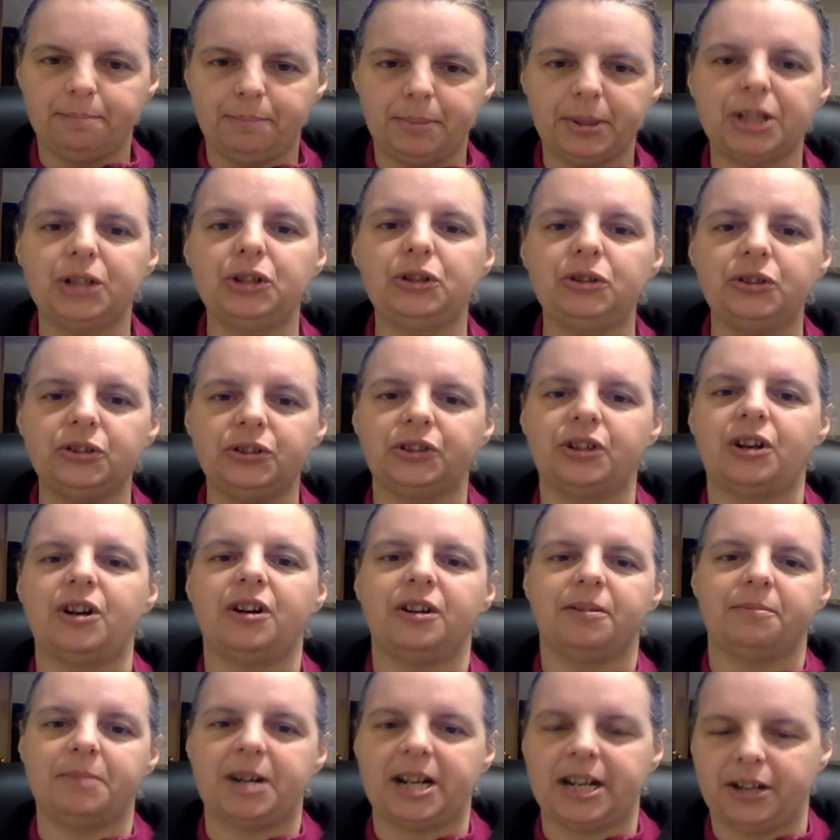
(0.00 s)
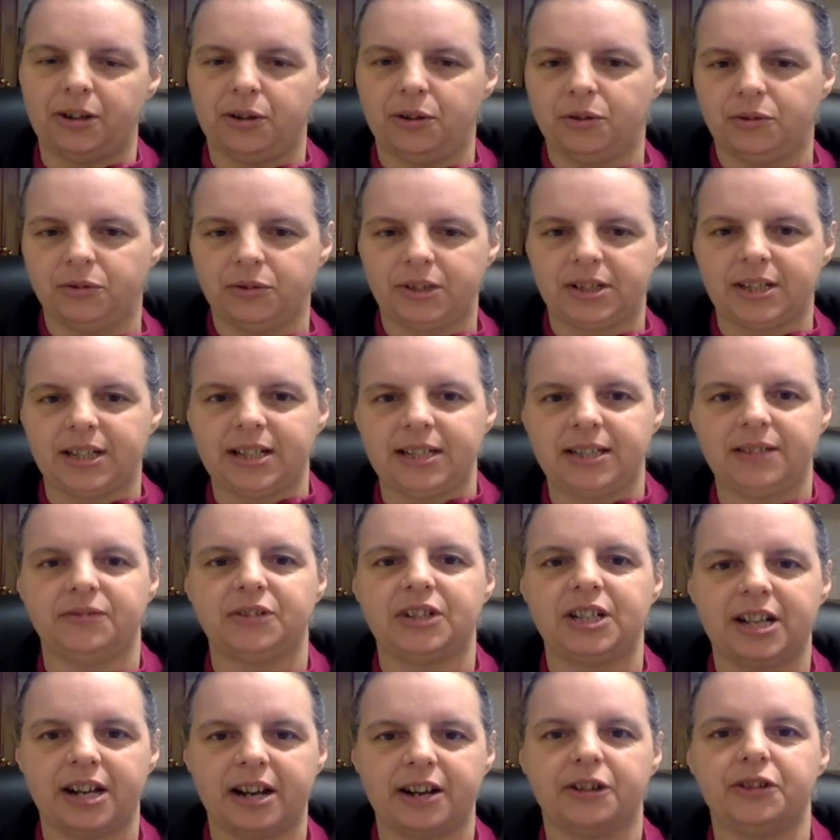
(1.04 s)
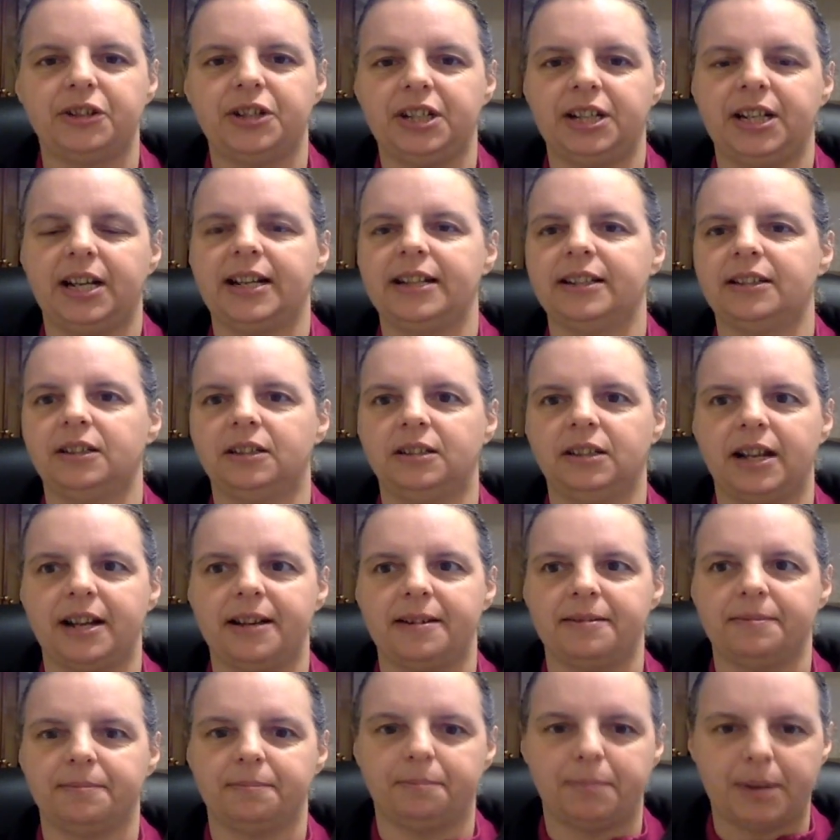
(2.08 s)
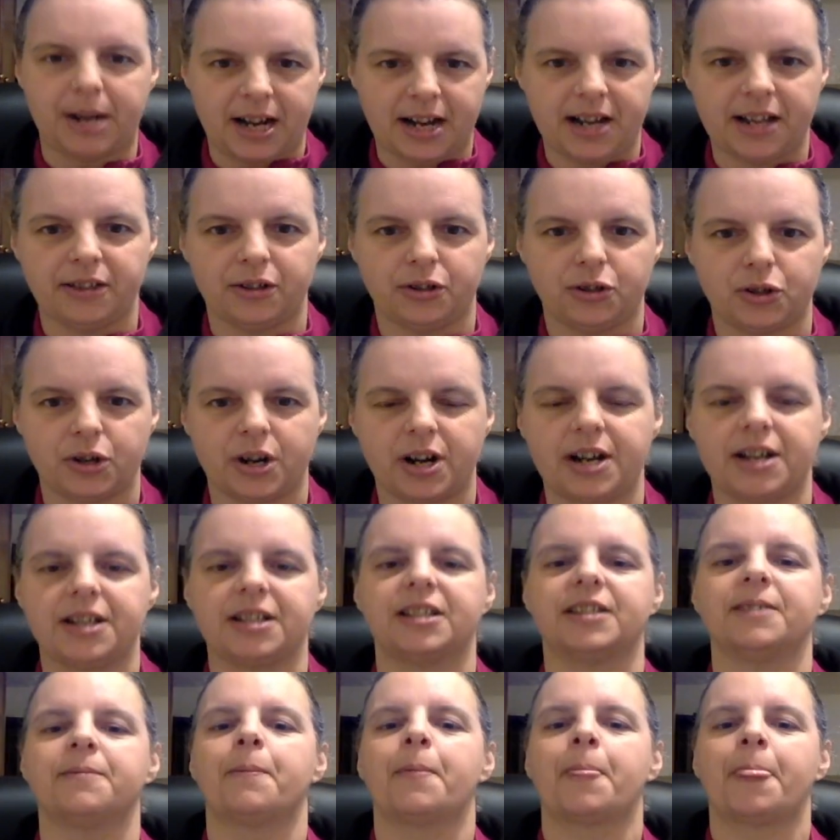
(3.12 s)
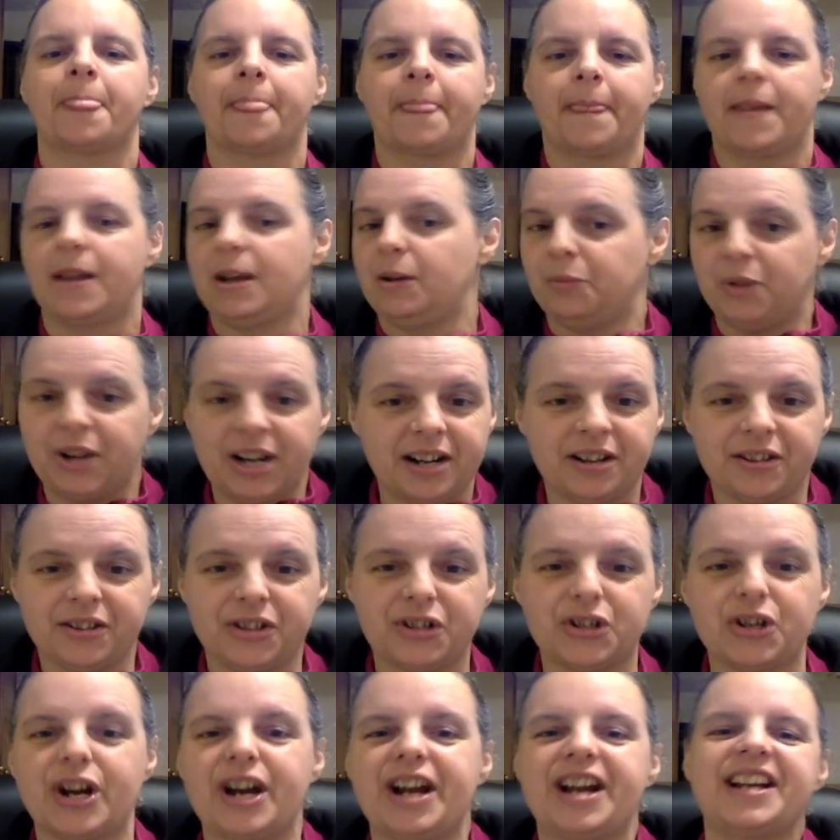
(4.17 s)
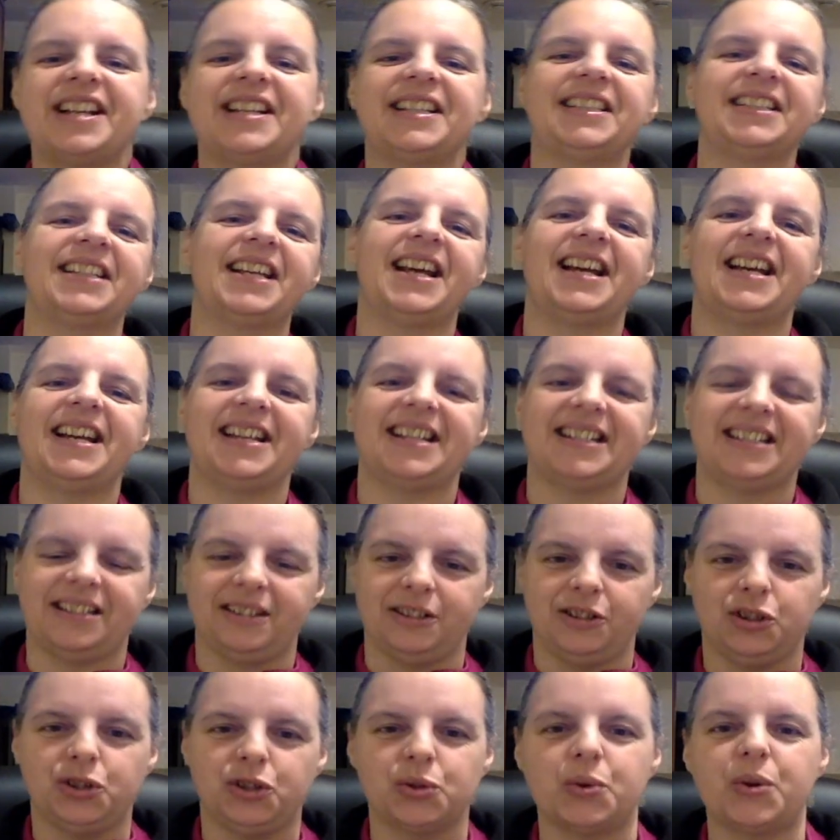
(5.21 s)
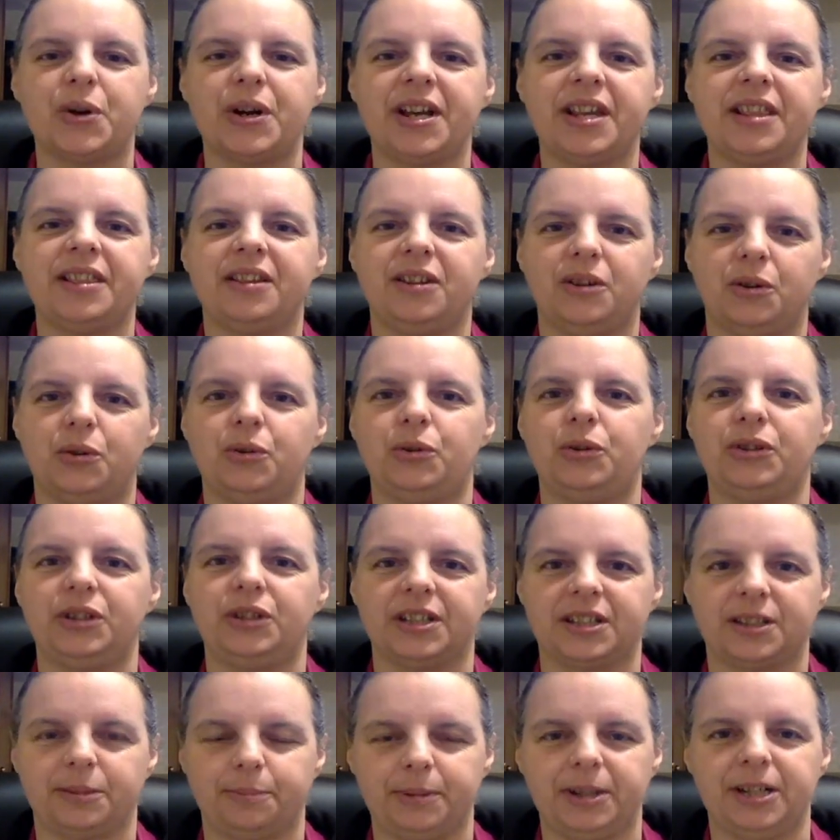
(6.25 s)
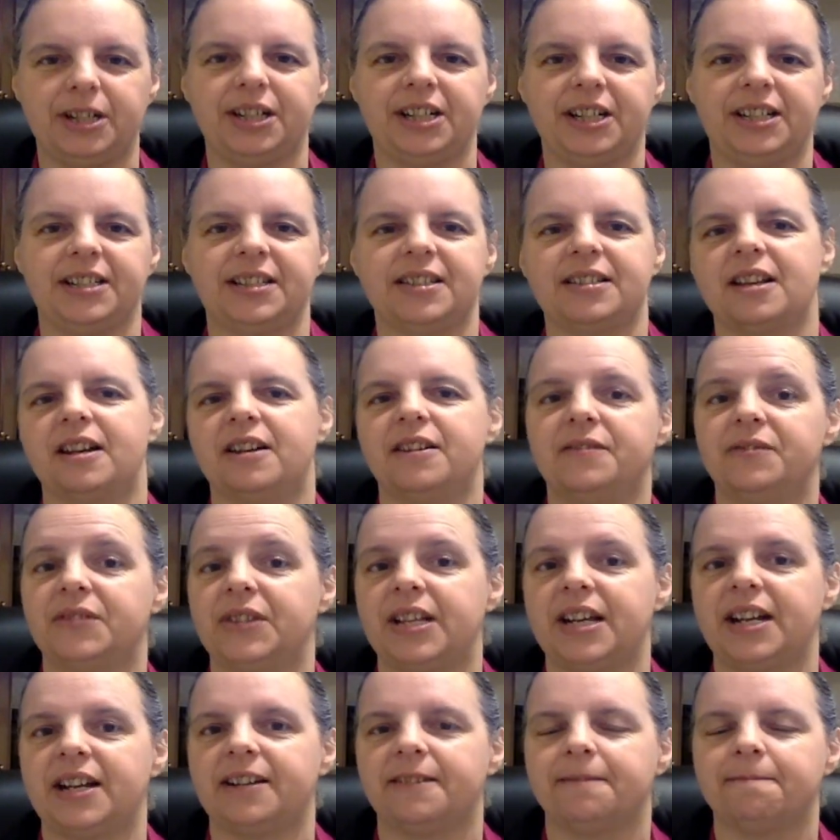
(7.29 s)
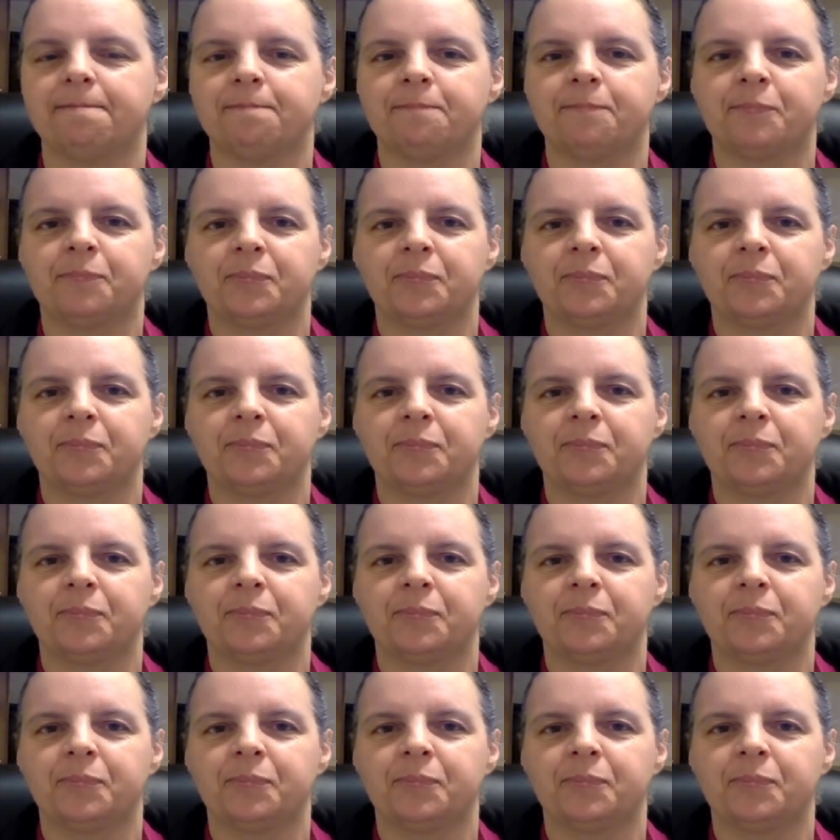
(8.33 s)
build on my own sense of integrity and buy the dress and wear the dress and enjoy the whole experience of that.